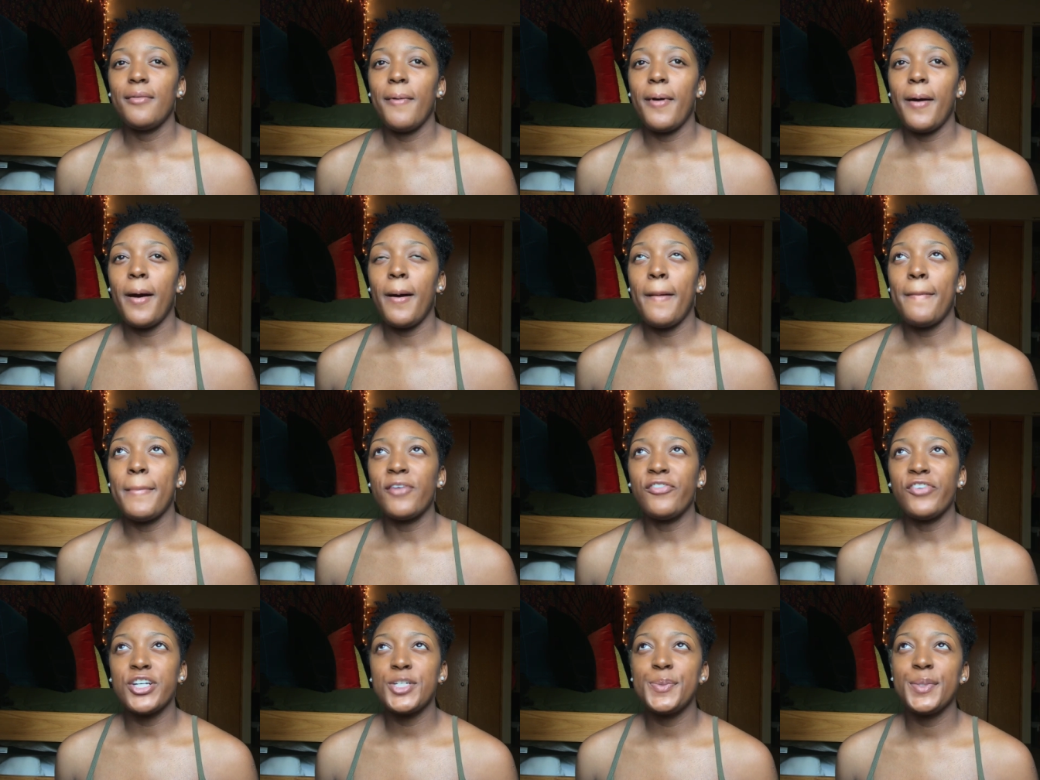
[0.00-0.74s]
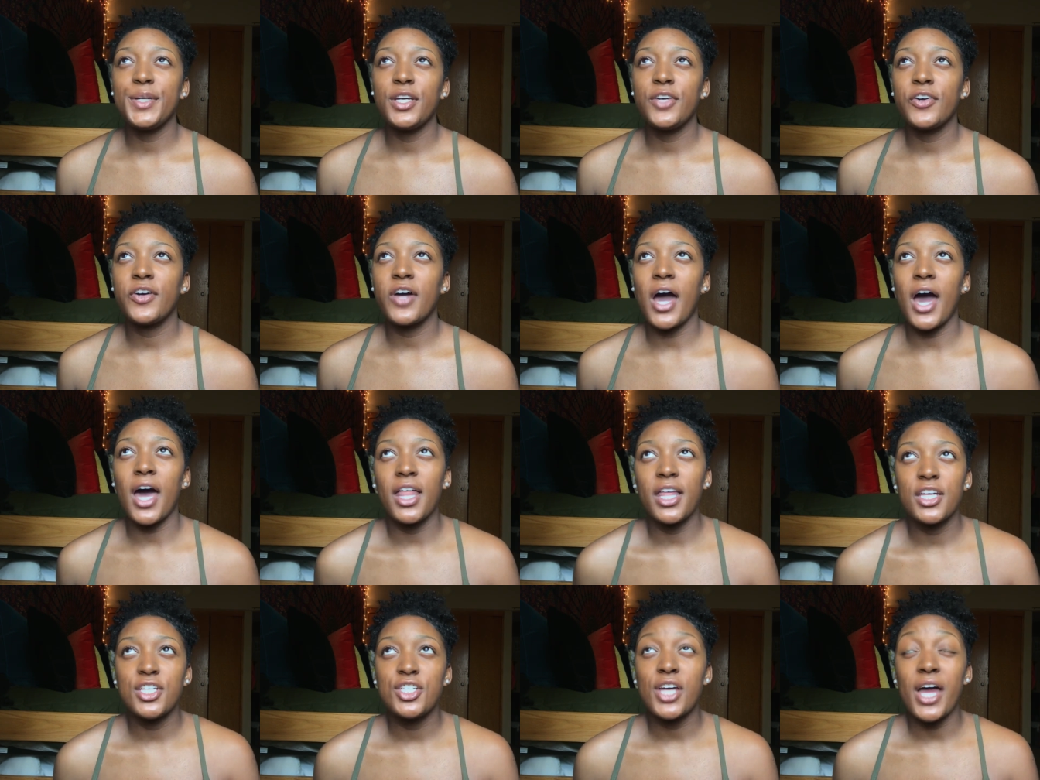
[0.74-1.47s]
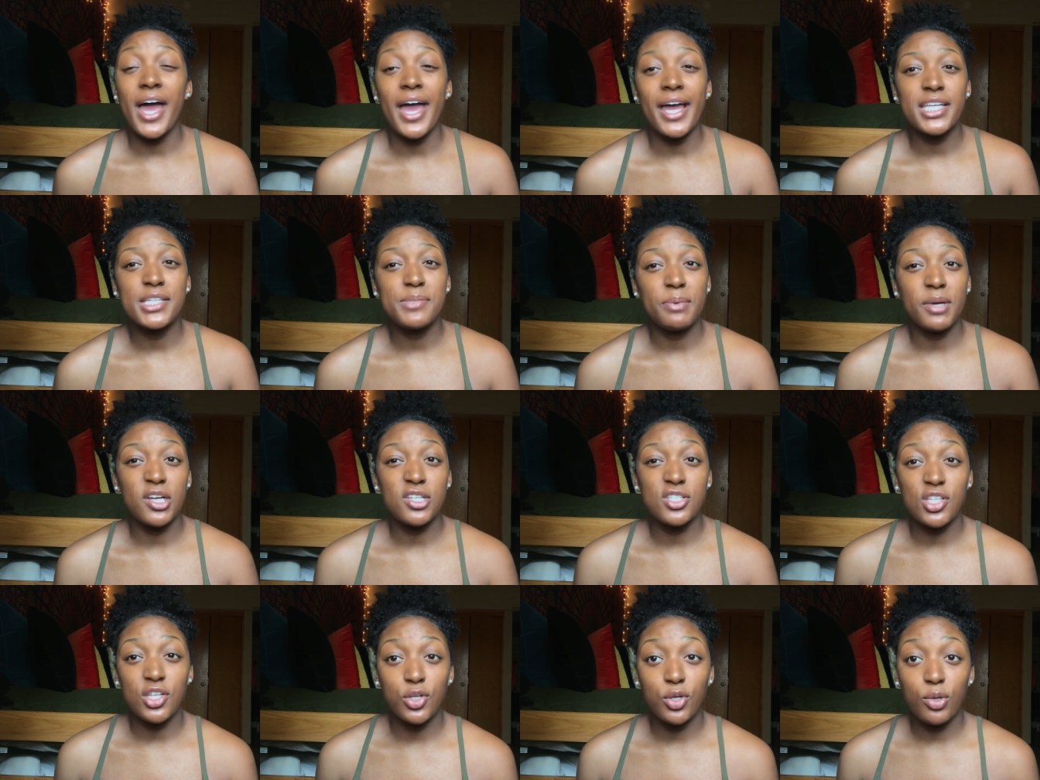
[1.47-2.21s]
my freshman year of college, I
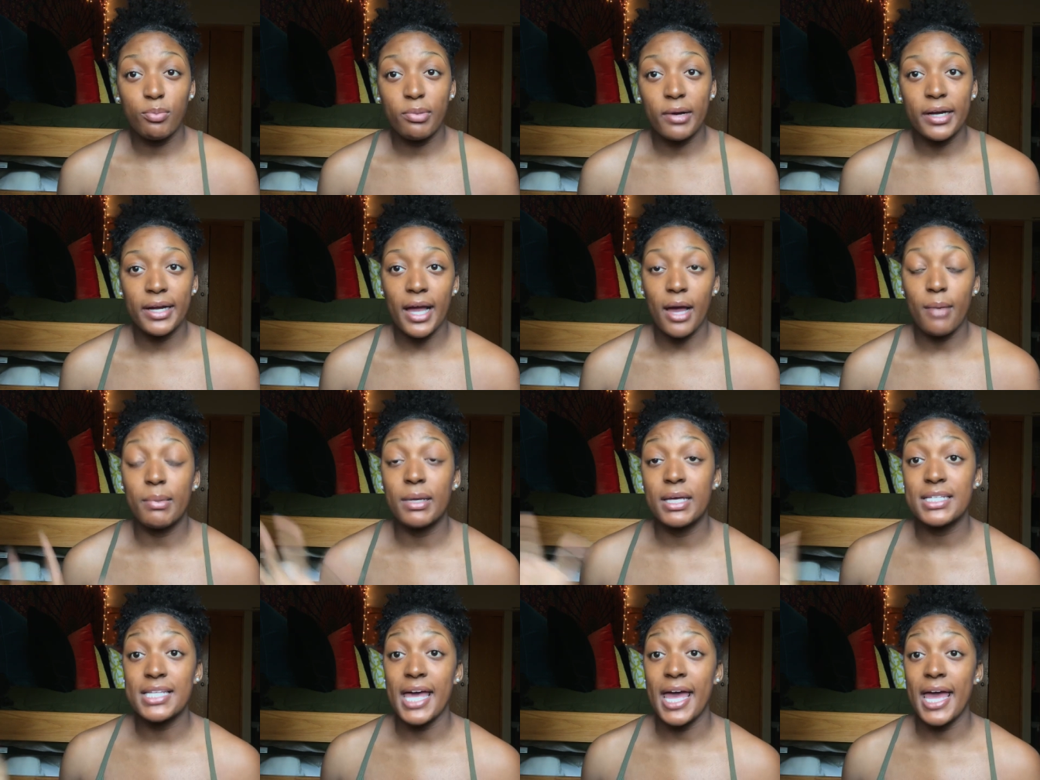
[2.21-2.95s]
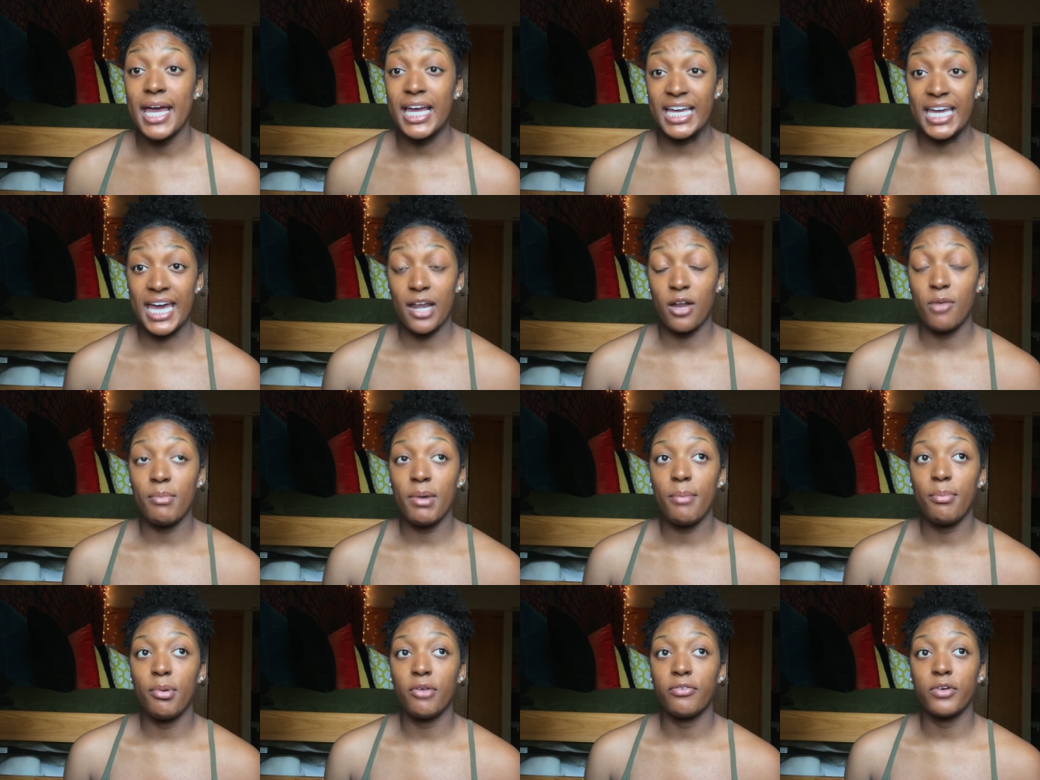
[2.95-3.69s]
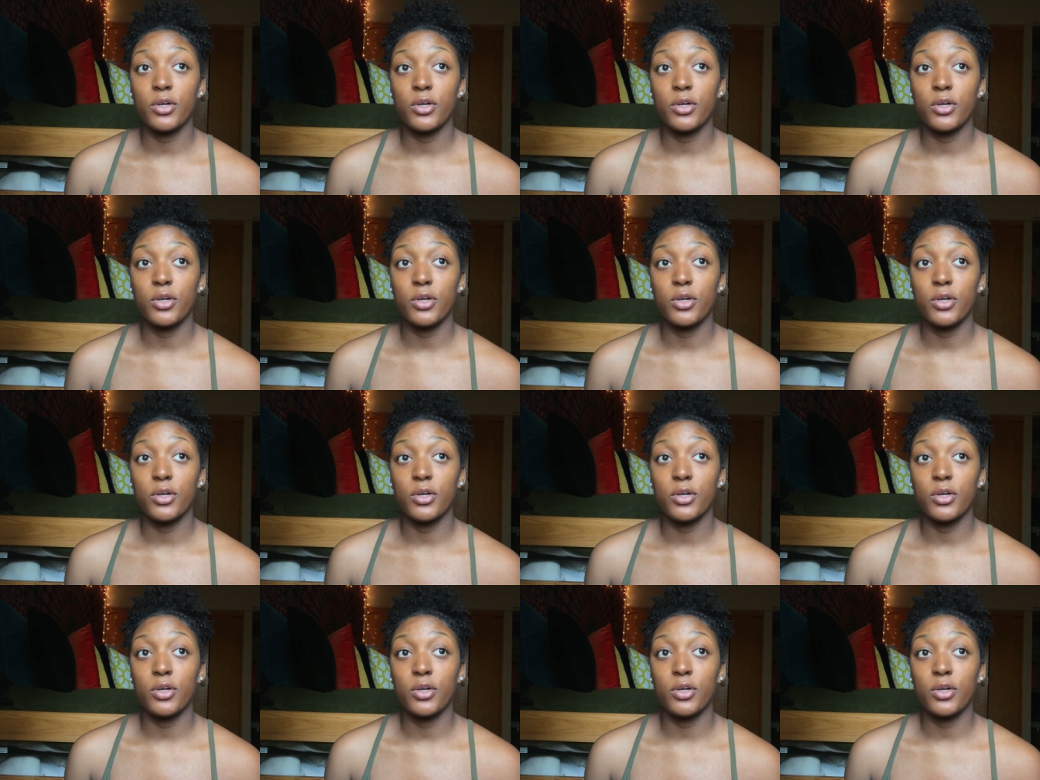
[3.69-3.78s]
experienced a little breakout because I had got on my birth